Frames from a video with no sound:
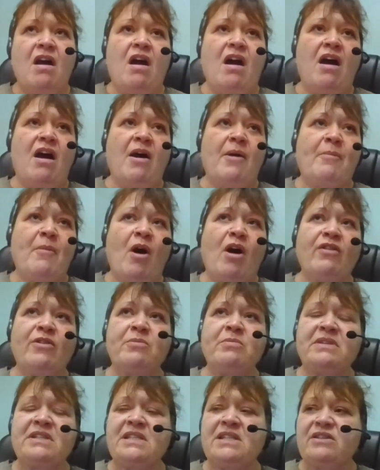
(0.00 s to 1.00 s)
All
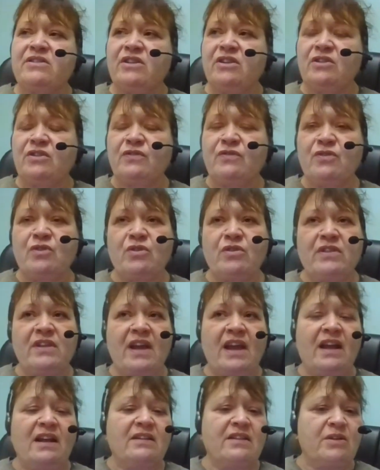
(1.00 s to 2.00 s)
the material for
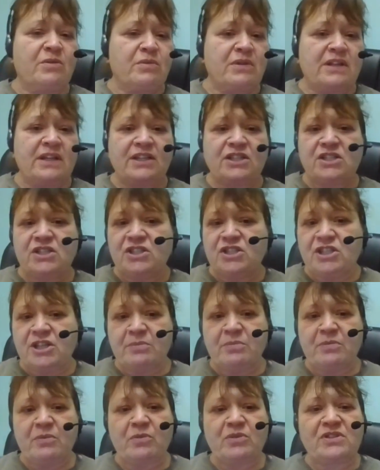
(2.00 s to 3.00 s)
the healthy
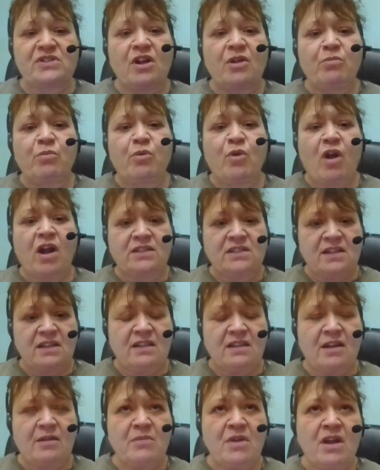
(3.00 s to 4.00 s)
relationship was all brought to
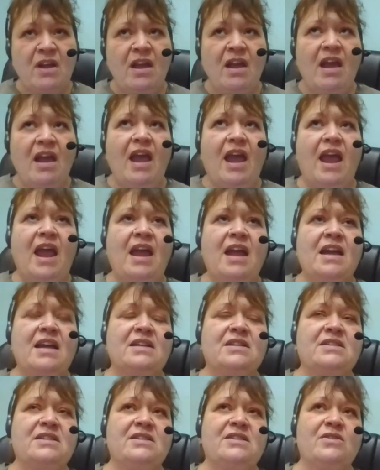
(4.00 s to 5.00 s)
them.
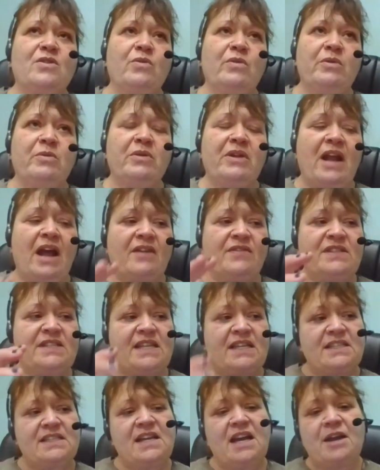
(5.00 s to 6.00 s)
And so we would have
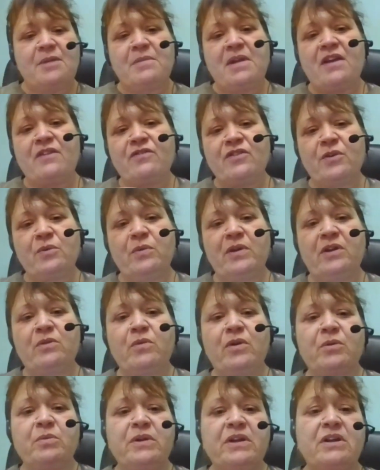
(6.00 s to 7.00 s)
set time every week
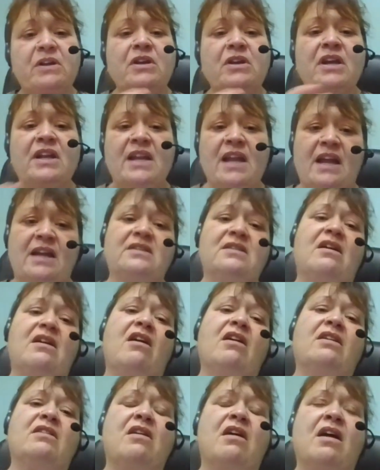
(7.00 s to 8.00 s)
where we connect
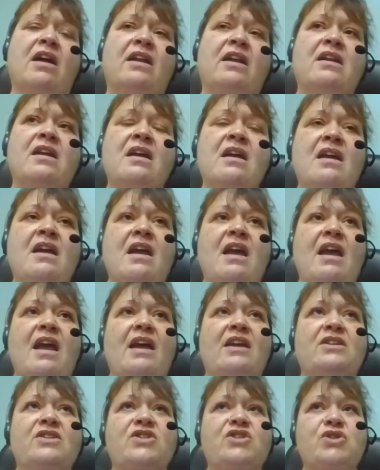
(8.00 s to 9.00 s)
online
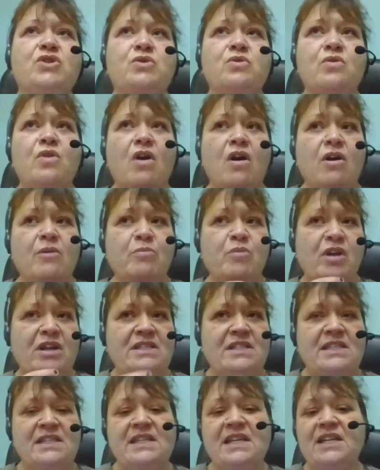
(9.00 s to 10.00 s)
and do our
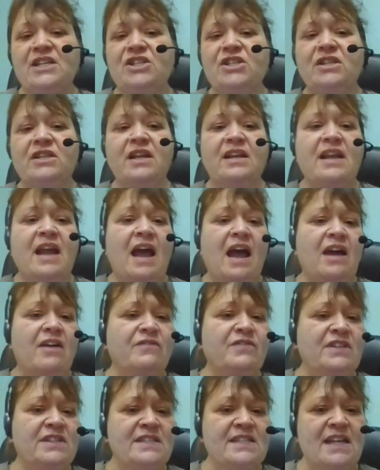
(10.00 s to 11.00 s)
presentation and
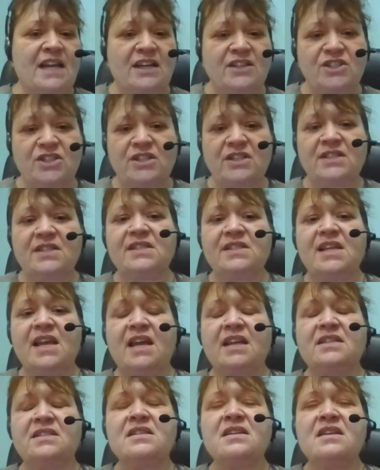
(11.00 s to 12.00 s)
have discussions
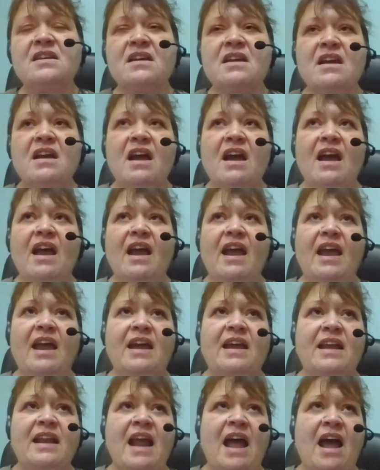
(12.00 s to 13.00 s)
and
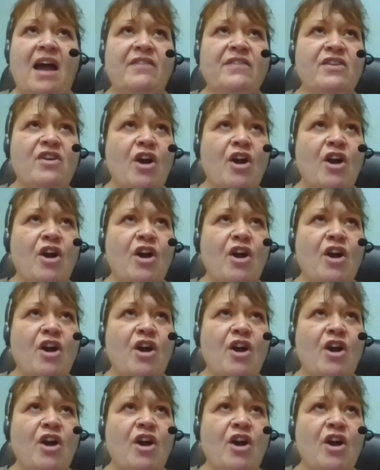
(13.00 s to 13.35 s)
have the